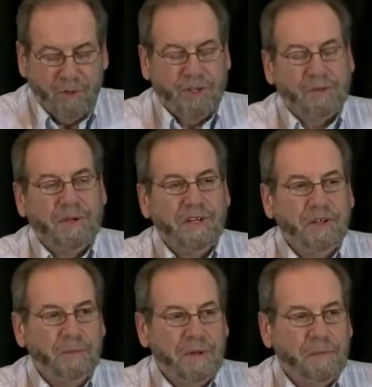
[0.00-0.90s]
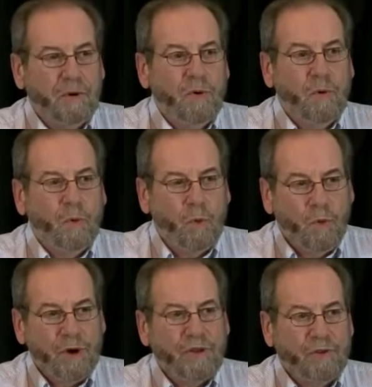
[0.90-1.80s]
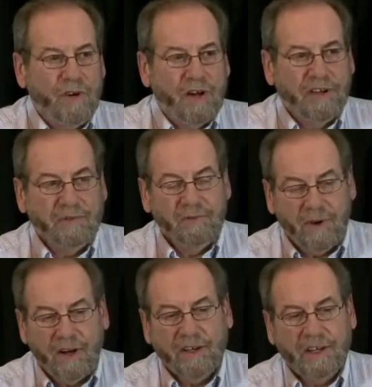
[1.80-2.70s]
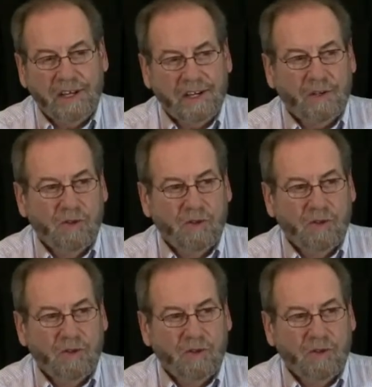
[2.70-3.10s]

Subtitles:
or explain to you people where they're violating